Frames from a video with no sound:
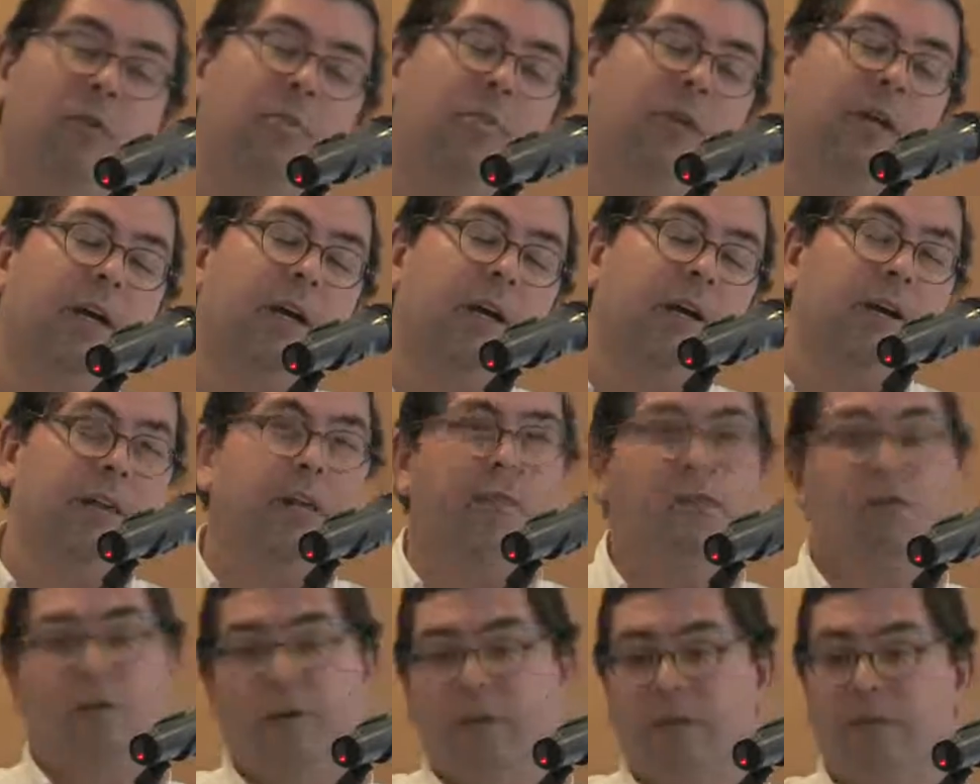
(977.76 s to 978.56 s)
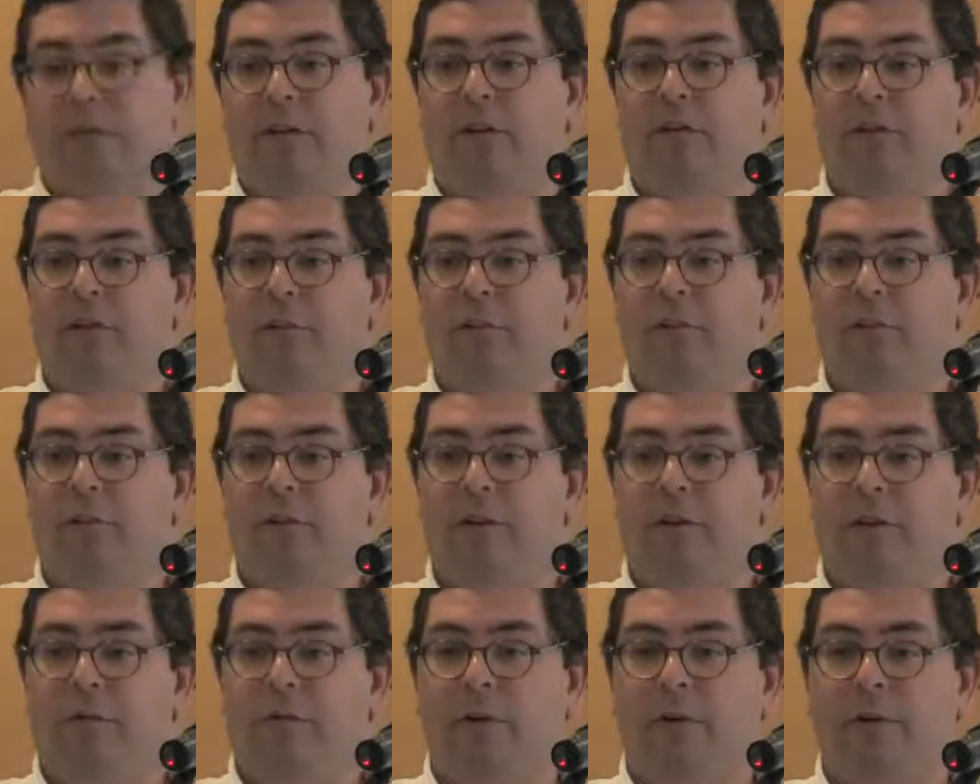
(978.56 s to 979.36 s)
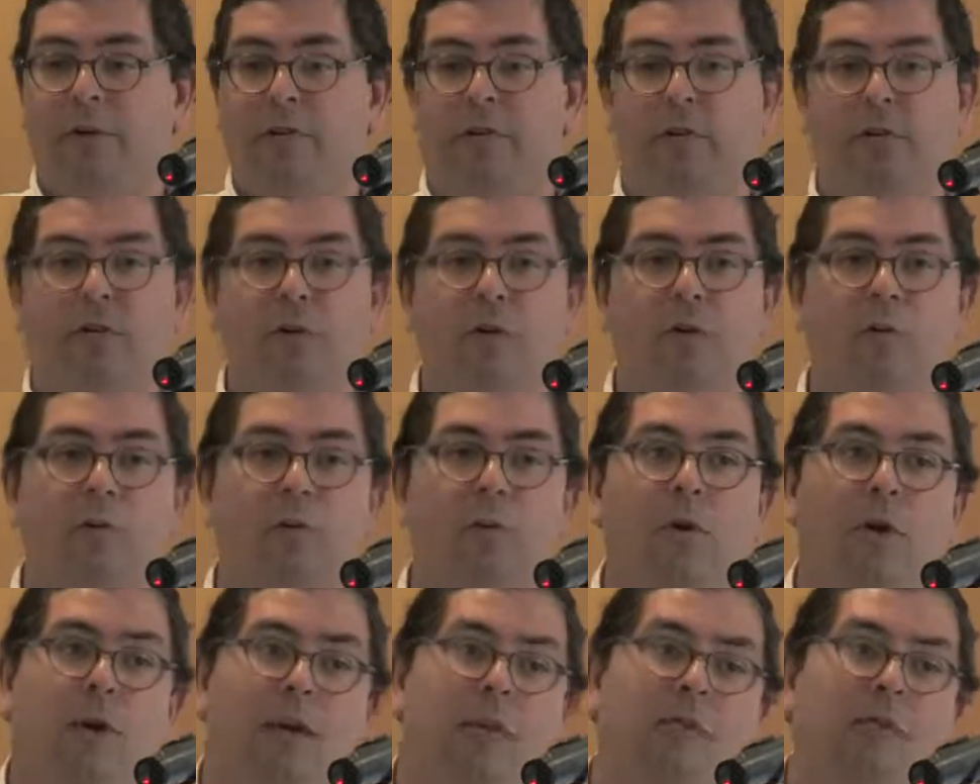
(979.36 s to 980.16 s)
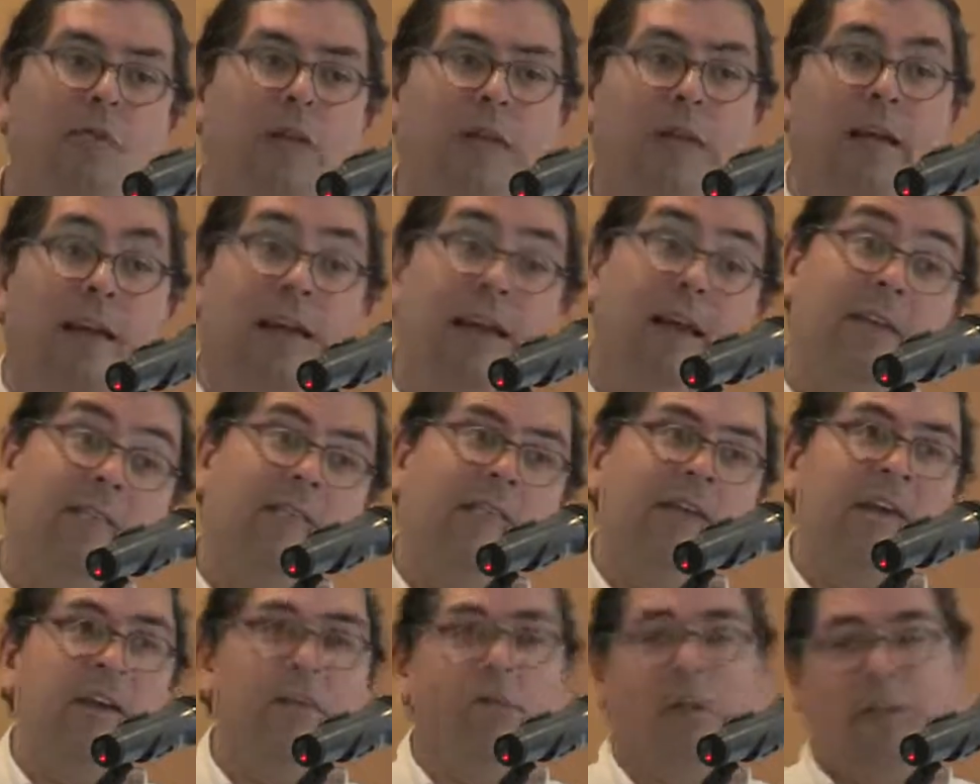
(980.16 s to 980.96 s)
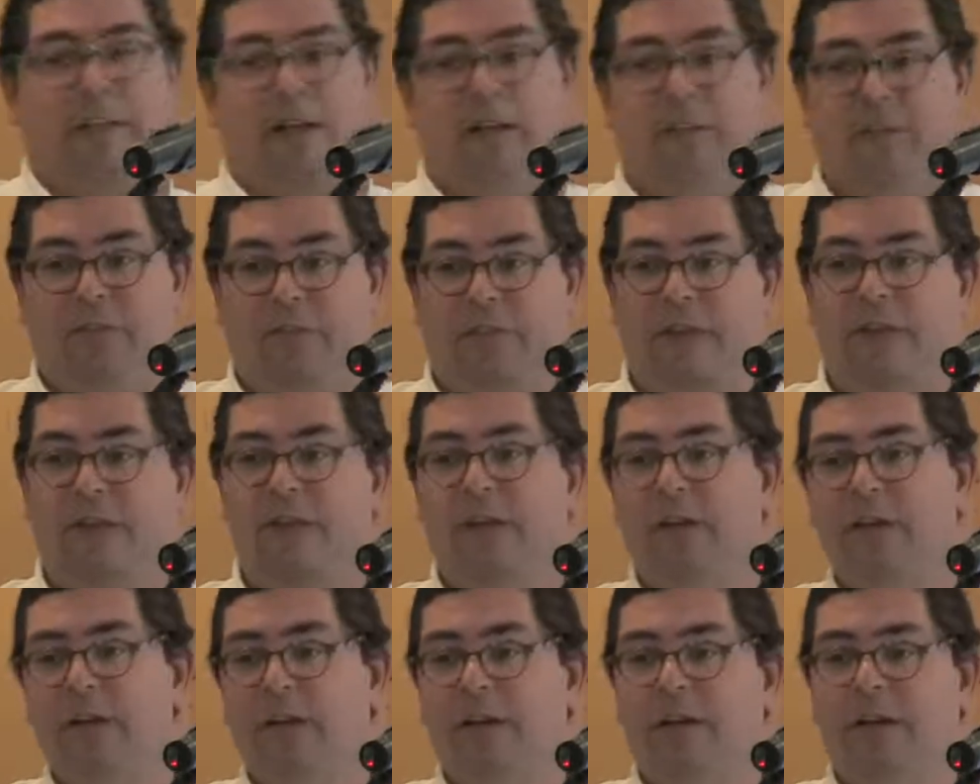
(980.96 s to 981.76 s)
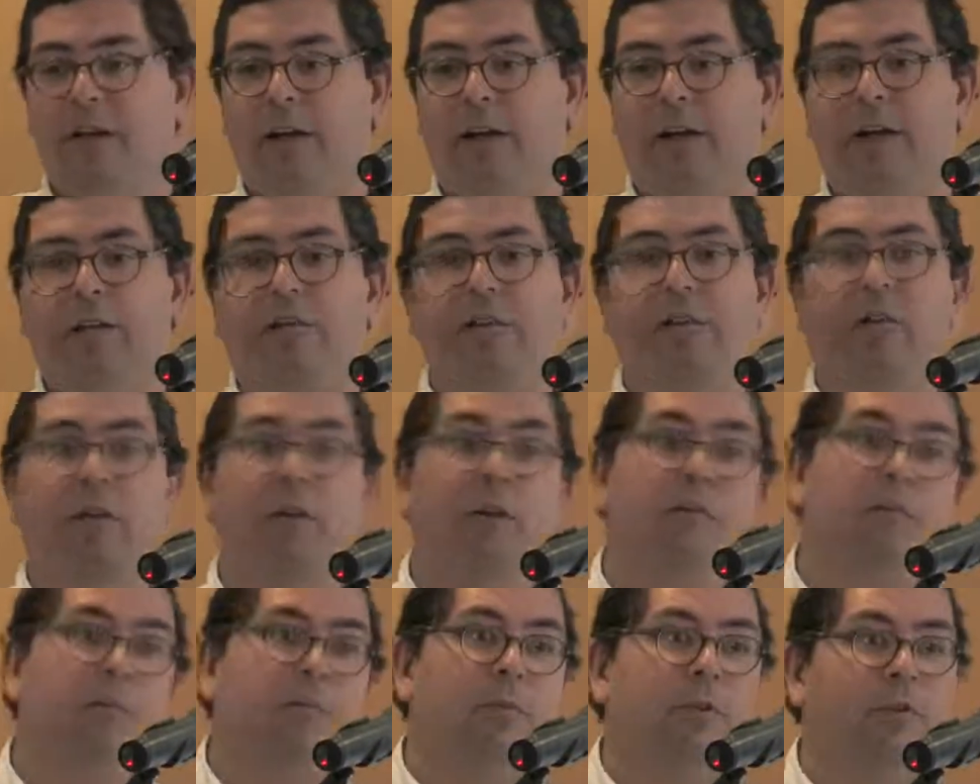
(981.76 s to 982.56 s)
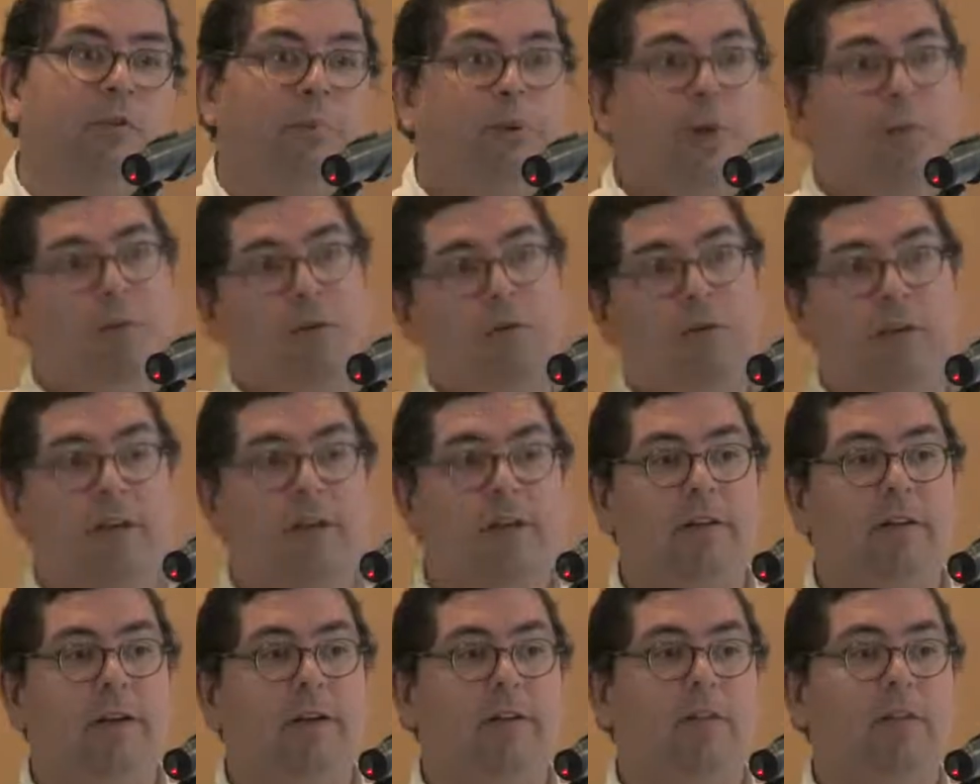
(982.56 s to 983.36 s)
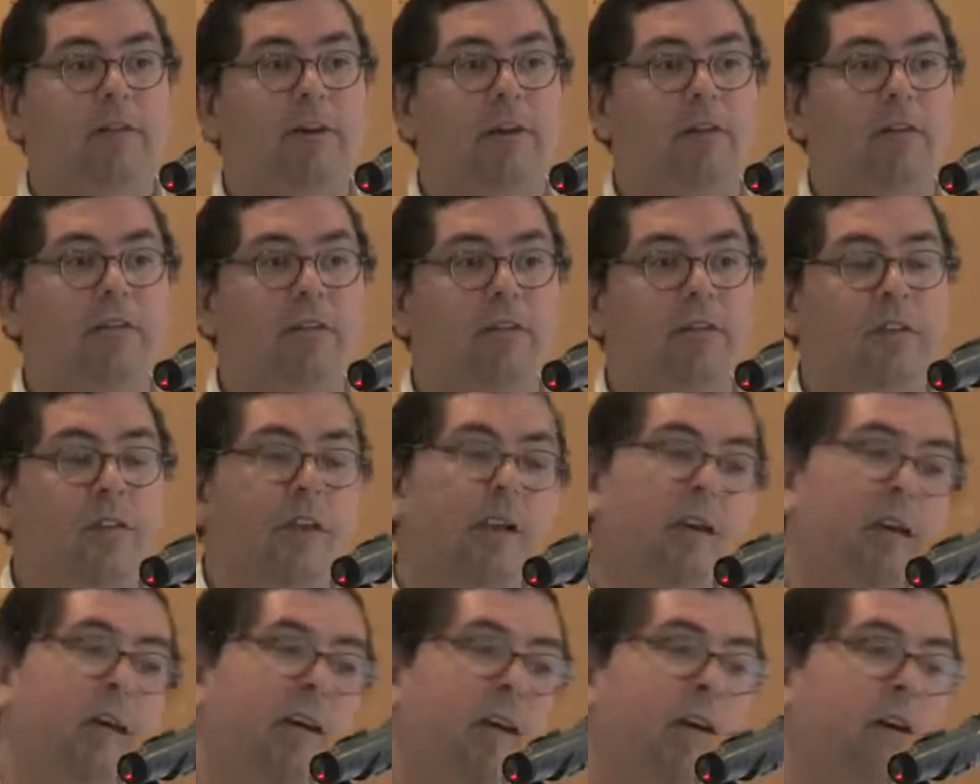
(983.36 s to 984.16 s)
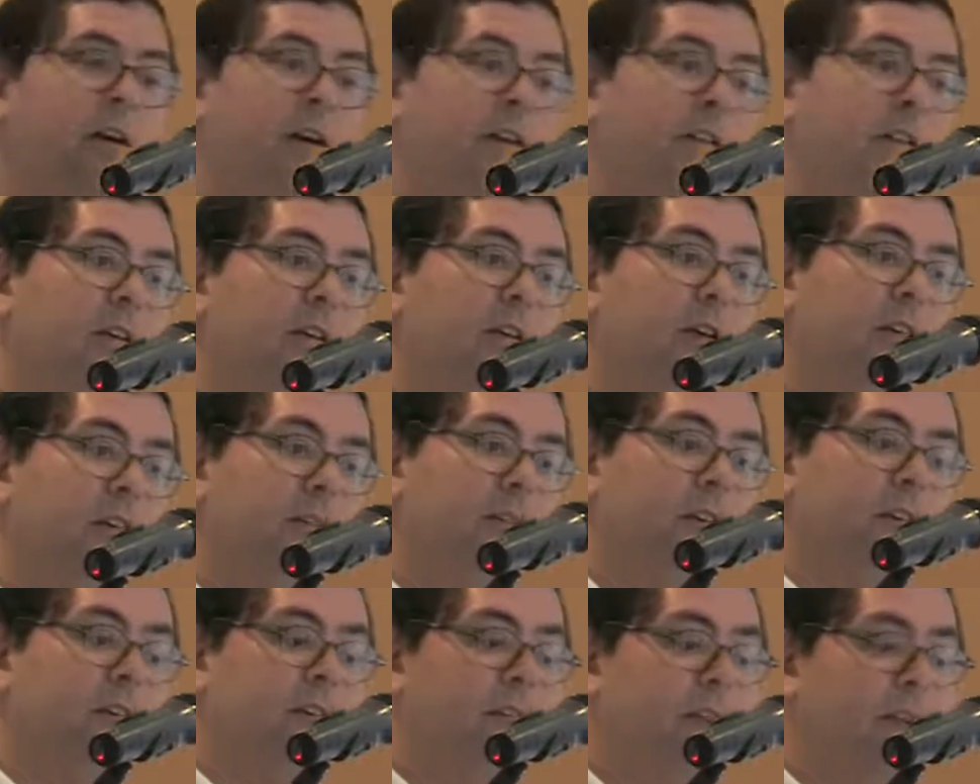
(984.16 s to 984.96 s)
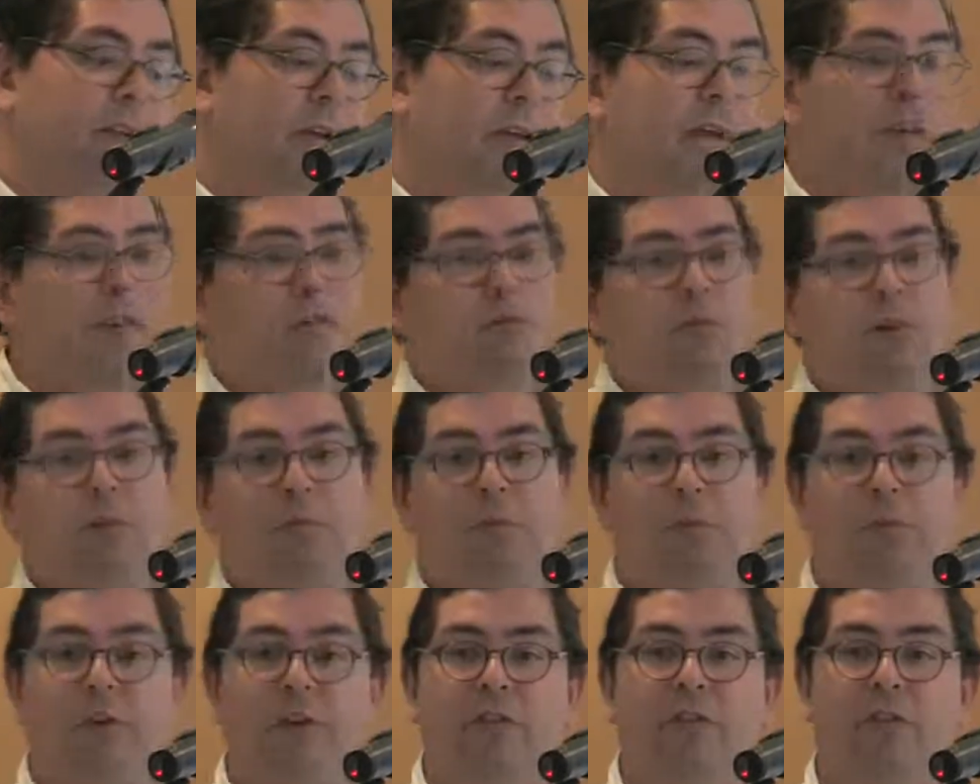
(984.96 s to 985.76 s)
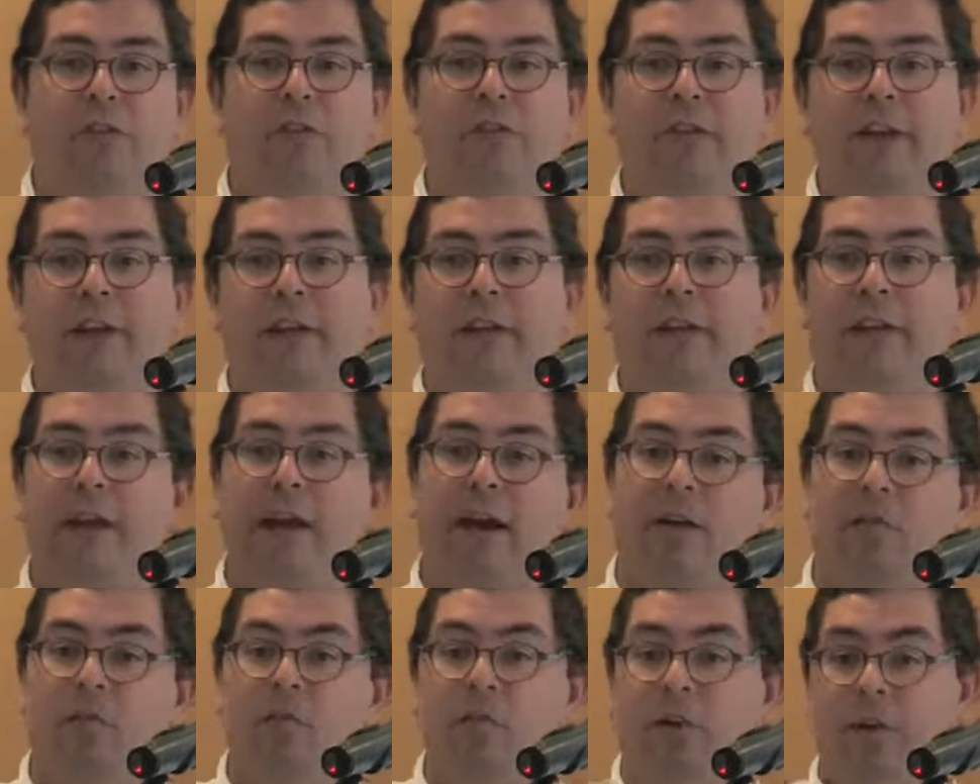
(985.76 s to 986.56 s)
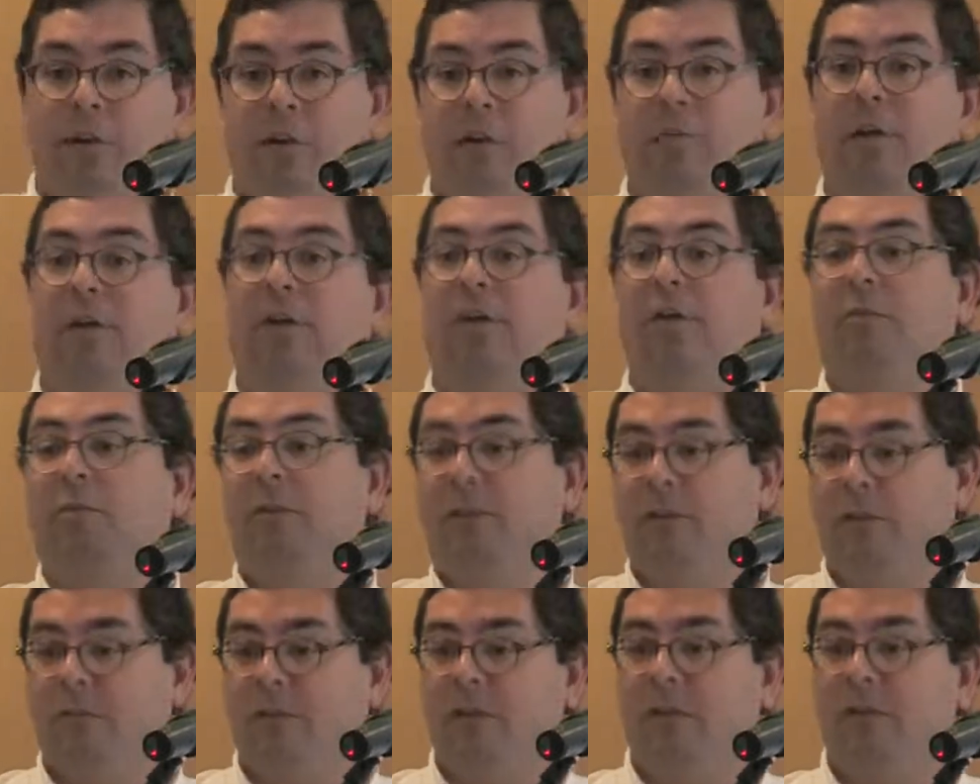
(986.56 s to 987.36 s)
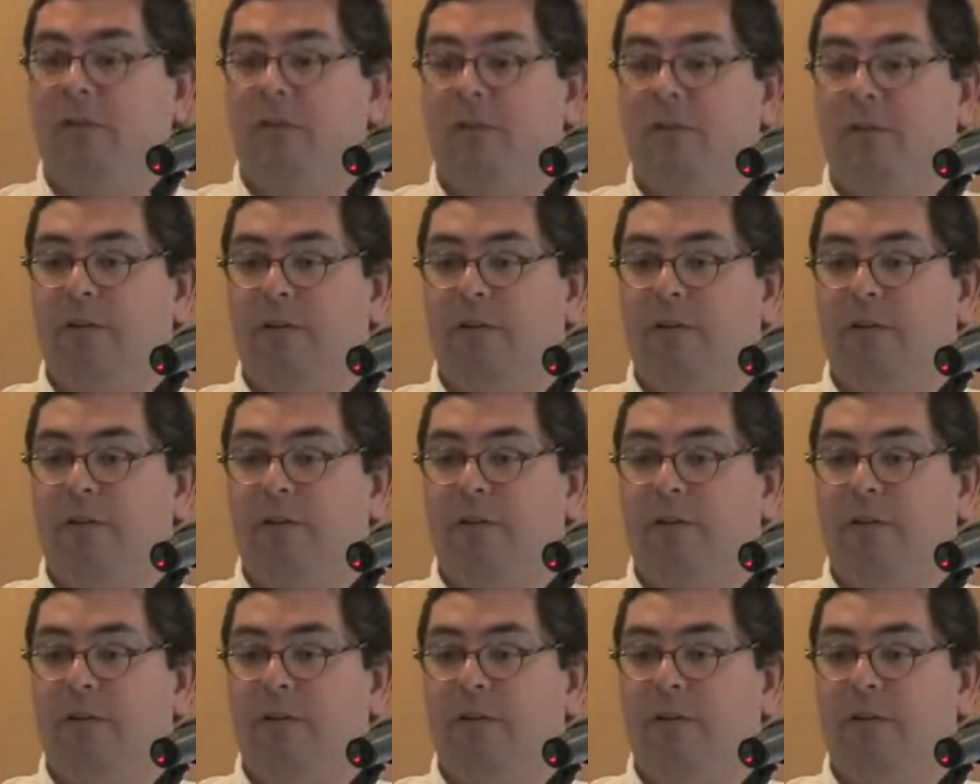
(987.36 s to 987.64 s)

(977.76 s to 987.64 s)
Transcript: from the head of one of the groups, wanting to know more of what I have said. I have a call from newspaper wanting clarifications, and I got the government issuing a position saying they are worried about competition.